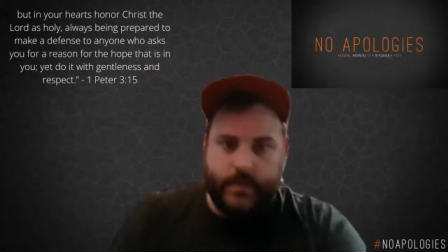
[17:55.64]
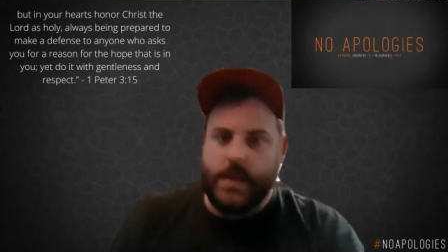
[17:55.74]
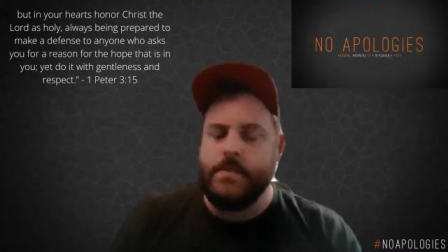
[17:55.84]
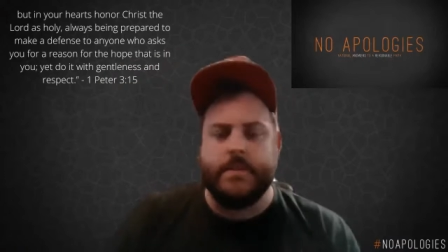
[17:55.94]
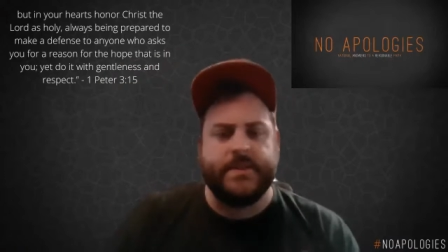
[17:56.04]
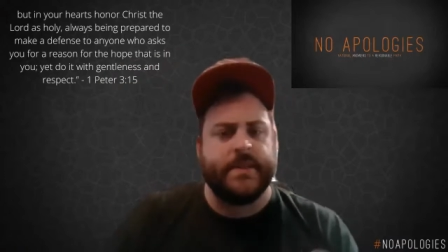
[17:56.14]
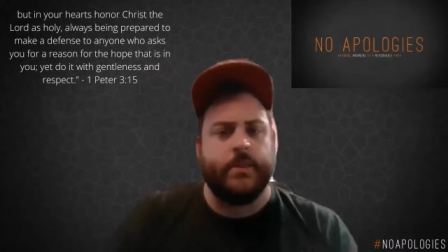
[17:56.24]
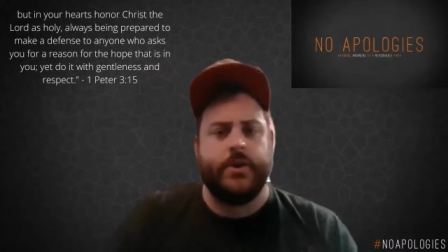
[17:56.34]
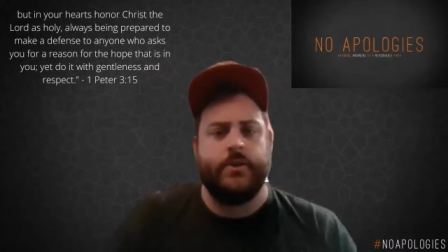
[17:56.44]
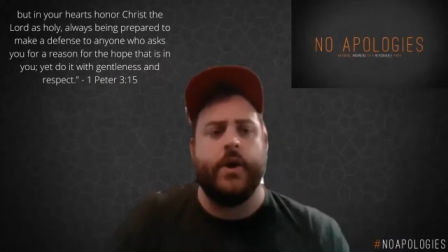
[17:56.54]
Maybe
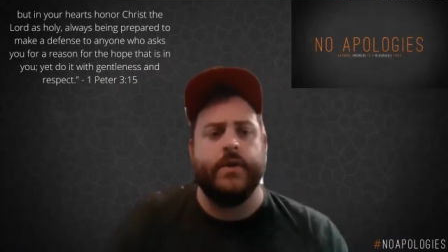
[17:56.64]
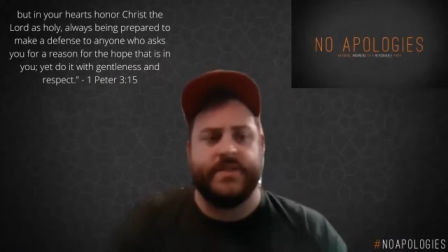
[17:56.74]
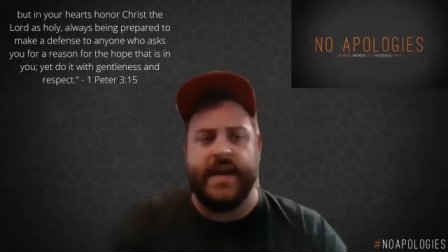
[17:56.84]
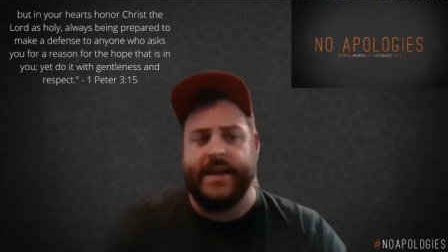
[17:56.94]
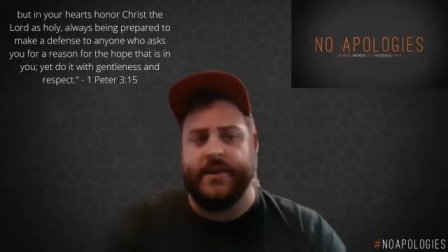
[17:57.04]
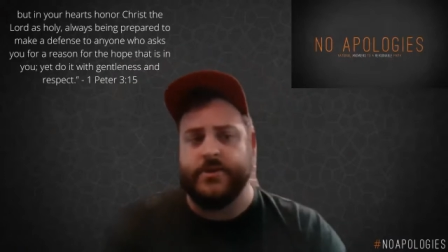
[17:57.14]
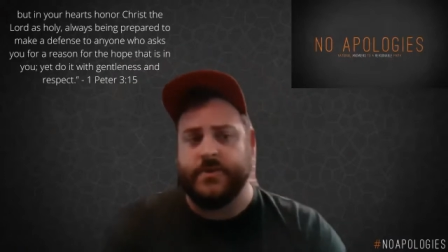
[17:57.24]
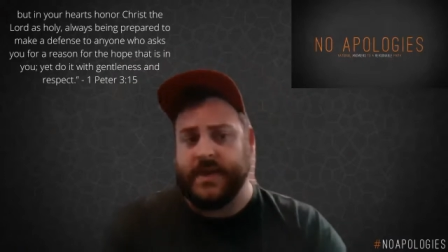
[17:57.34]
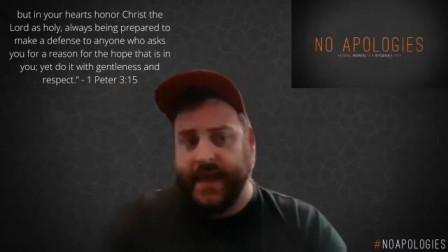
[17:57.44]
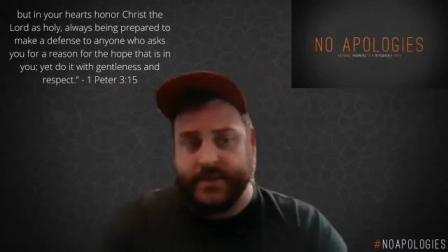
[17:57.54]
someone you know is diagnosed
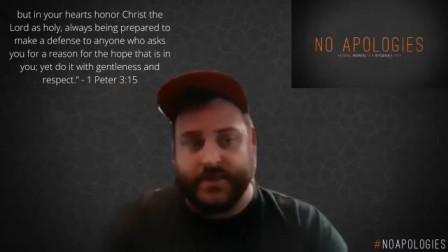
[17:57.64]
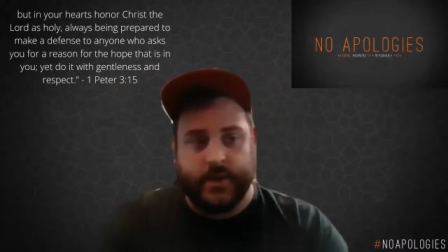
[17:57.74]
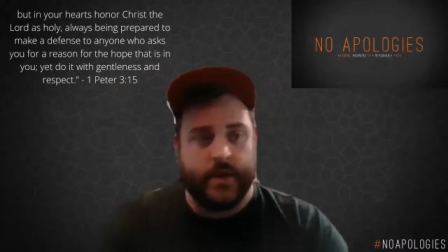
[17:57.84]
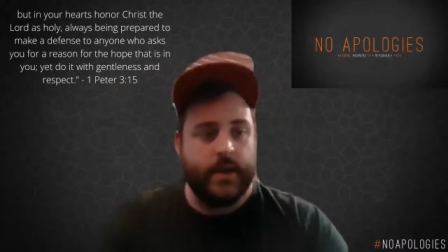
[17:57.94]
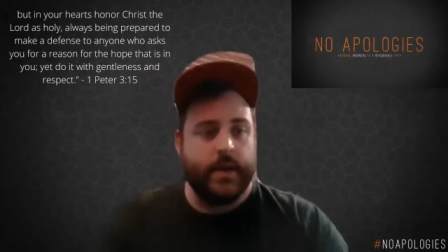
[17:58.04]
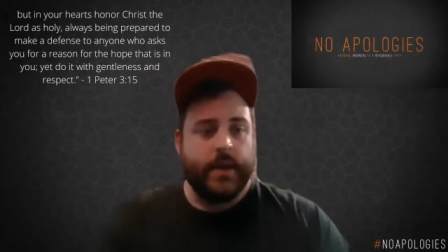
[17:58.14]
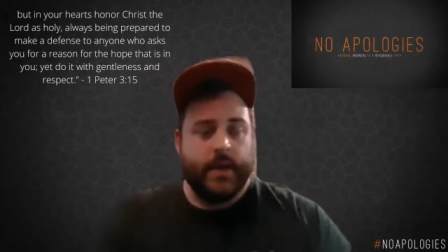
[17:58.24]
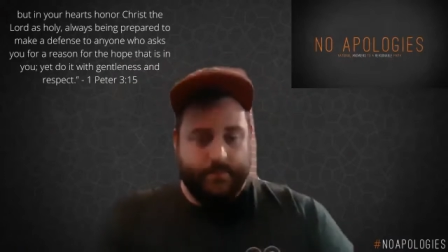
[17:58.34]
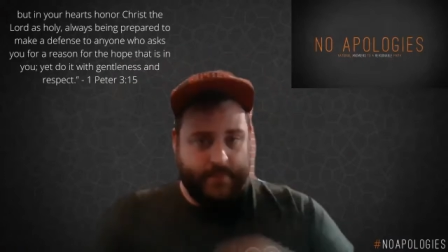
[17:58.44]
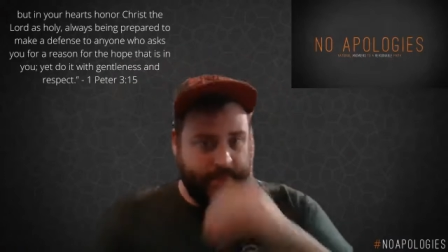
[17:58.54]
with cancer.
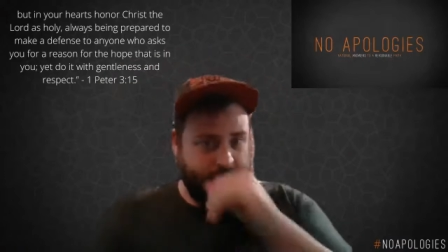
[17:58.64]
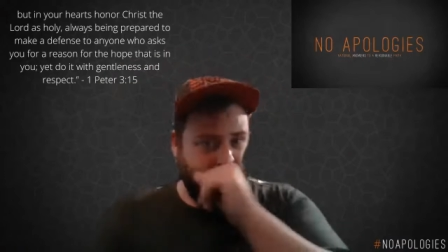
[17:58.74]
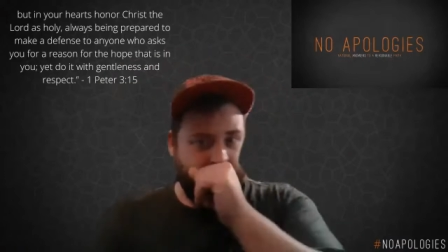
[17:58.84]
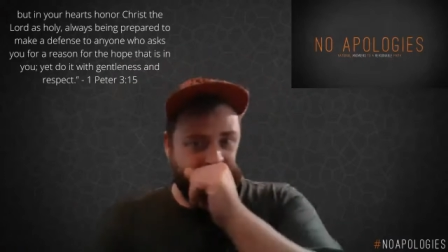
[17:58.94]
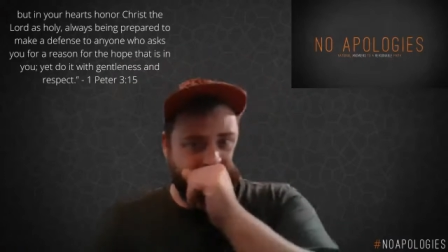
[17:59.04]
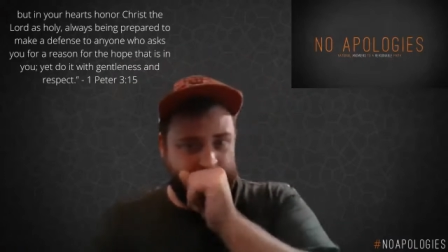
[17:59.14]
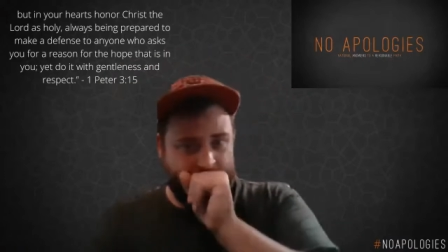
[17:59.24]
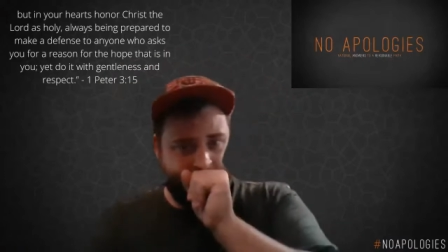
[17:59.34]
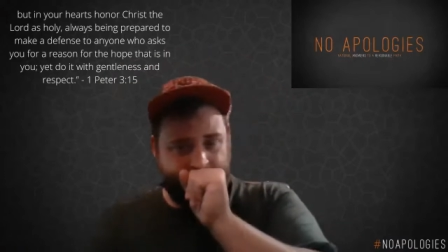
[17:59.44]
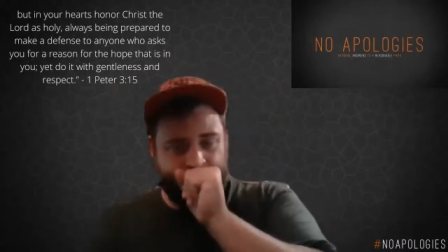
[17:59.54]
Maybe you know
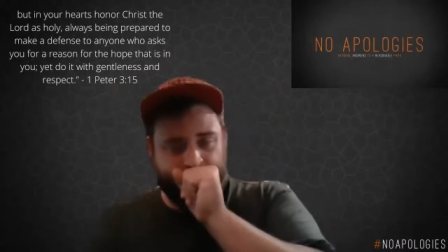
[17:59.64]
someone